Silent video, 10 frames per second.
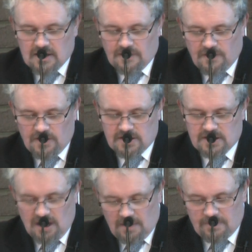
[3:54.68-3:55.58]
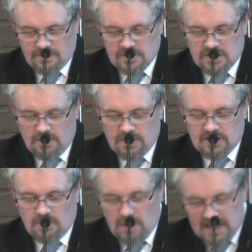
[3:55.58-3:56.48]
The first comes
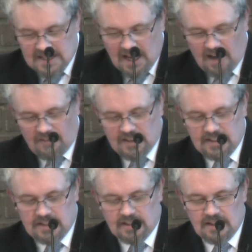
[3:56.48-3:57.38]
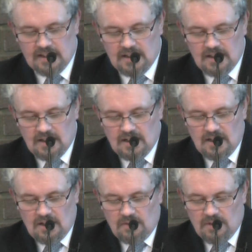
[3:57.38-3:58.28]
during the wheat harvest,
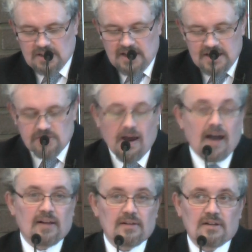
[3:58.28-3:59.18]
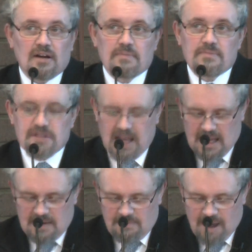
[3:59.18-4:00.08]
which in Israel comes
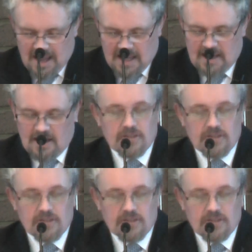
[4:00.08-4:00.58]
in May